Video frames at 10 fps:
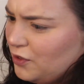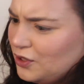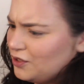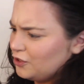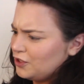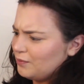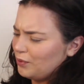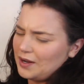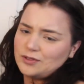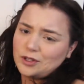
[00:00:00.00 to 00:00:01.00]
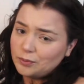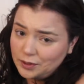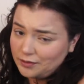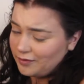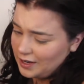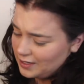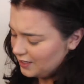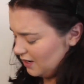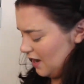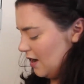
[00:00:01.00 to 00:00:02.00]
you just search up brow soap, you can find
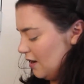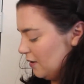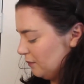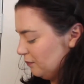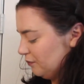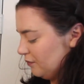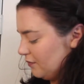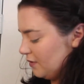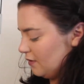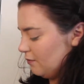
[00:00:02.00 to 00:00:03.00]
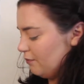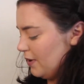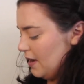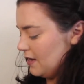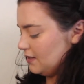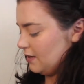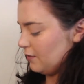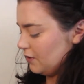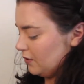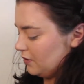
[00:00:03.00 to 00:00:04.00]
it. But I'm
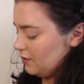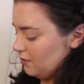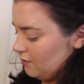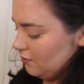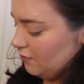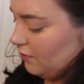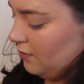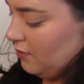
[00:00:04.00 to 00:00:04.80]
going to do